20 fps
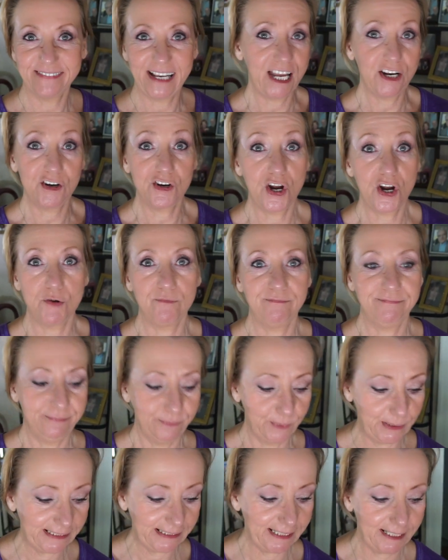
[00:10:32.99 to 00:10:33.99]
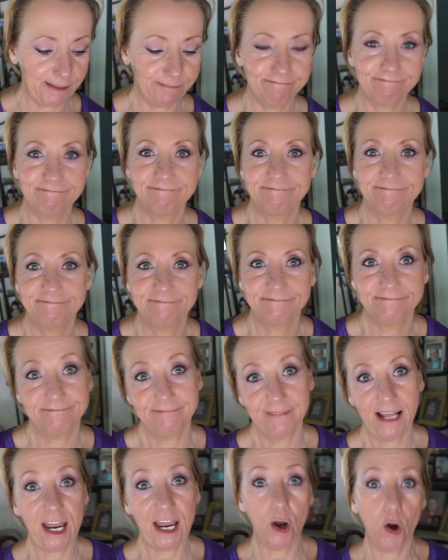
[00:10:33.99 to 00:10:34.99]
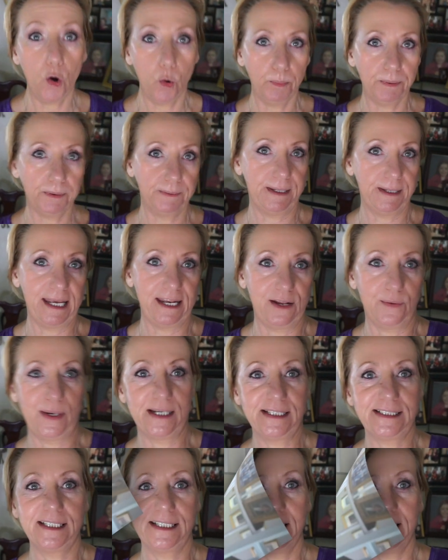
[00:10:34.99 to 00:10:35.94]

I don't know. We'll see. I hope. Anyways.